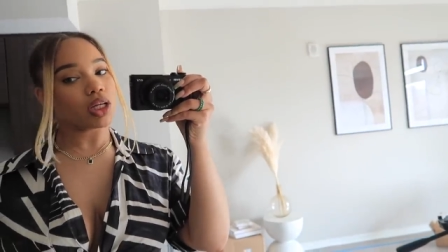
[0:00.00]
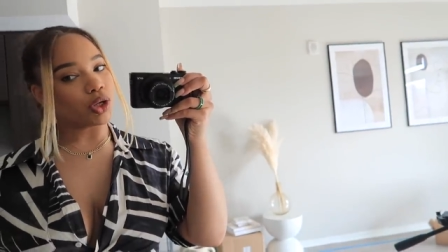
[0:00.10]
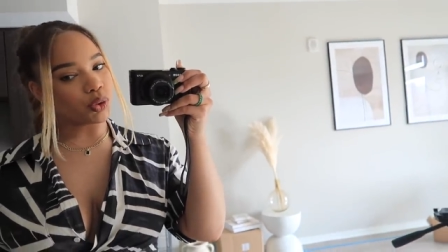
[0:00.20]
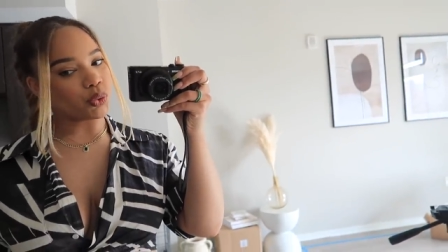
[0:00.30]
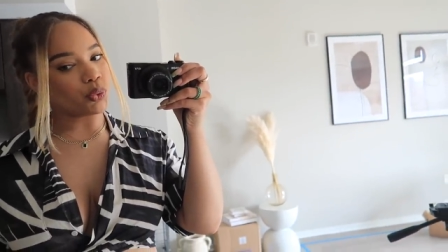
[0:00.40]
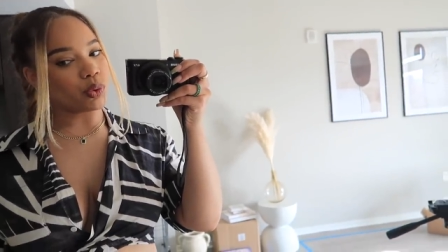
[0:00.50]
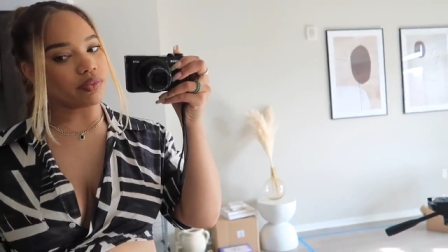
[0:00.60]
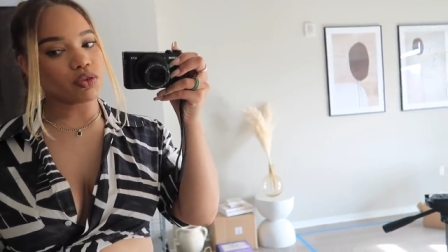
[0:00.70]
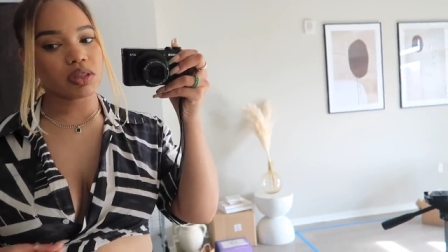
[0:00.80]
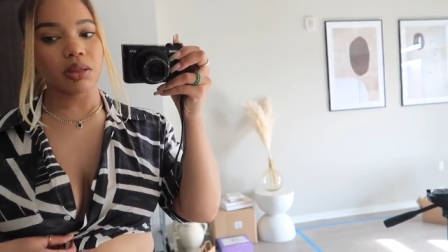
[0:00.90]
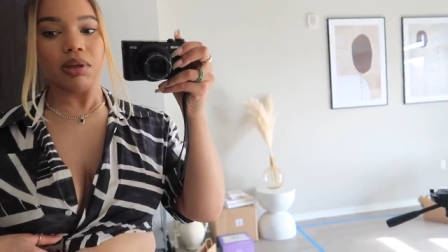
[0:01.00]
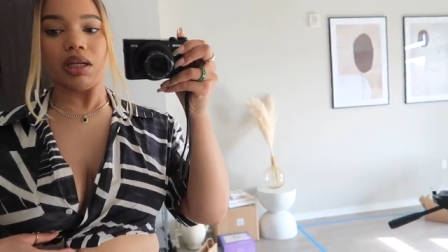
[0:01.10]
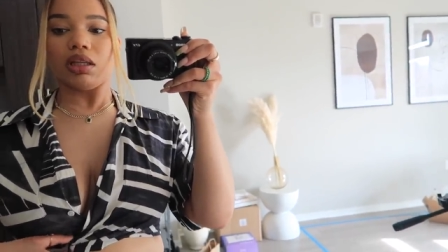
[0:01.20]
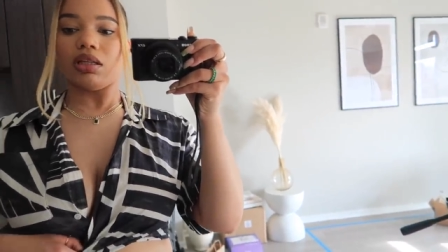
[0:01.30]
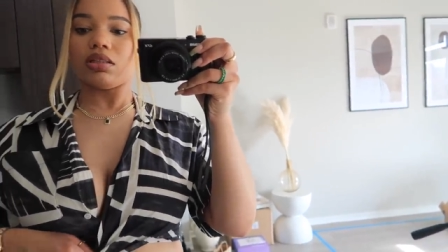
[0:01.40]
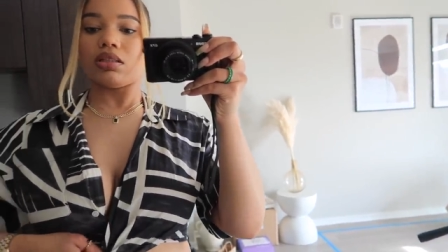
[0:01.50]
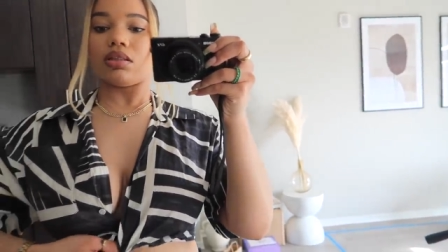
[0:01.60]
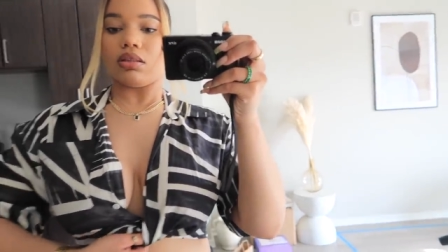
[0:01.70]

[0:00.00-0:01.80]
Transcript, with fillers: So if you see me in this